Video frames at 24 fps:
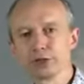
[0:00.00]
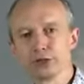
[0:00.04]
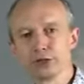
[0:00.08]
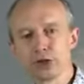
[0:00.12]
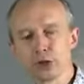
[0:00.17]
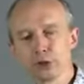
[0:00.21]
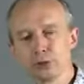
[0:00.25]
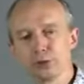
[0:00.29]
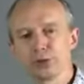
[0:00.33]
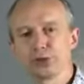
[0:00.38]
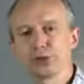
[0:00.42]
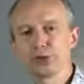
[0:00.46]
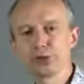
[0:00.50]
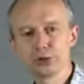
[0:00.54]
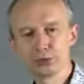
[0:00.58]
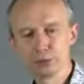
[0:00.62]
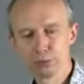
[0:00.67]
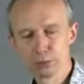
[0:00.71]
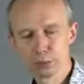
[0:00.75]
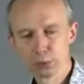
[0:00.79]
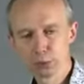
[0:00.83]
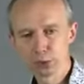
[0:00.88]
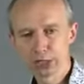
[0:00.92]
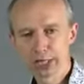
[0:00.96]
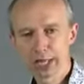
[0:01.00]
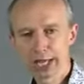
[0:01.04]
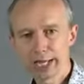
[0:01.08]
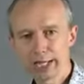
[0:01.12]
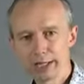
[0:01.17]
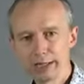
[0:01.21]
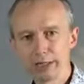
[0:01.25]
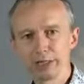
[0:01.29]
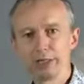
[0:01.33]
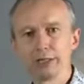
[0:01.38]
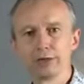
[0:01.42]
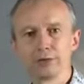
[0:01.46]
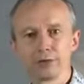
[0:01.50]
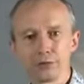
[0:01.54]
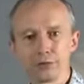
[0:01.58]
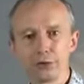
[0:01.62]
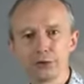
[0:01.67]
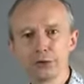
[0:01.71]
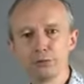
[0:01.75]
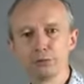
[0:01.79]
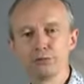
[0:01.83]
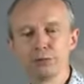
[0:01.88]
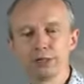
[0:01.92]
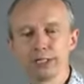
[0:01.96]
Don't use more gain than
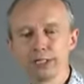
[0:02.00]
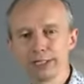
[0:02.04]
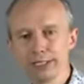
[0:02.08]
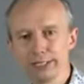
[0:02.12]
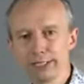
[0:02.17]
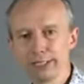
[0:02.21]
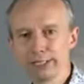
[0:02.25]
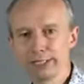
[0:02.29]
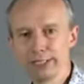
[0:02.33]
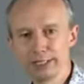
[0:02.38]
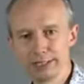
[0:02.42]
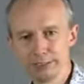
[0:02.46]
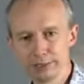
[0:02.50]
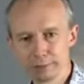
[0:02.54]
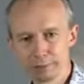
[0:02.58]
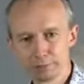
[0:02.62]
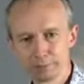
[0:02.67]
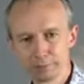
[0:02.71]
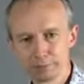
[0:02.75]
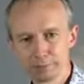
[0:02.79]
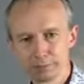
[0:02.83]
you really need.